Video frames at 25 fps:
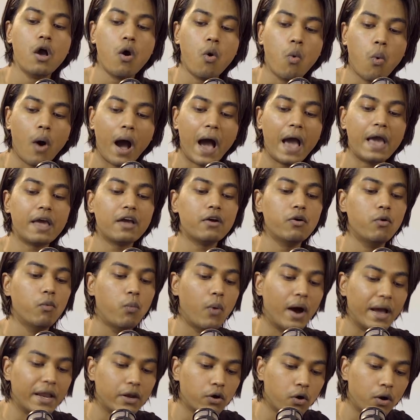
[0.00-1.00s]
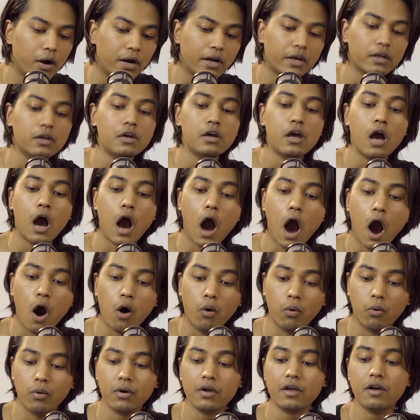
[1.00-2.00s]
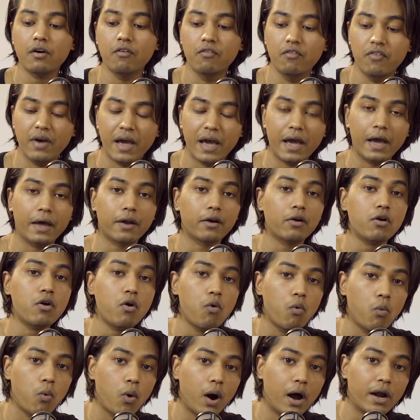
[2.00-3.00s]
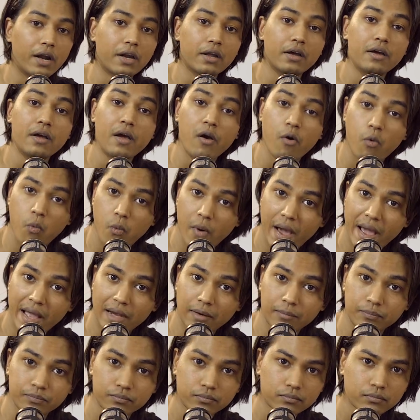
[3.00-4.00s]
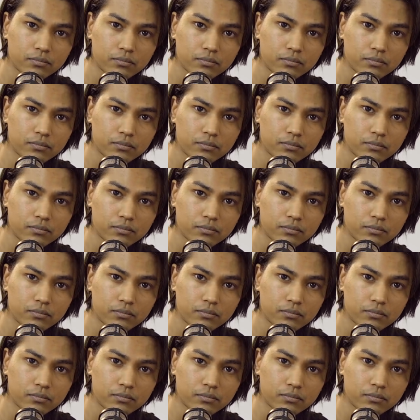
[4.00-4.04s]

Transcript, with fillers: Why not? How, where, what, when?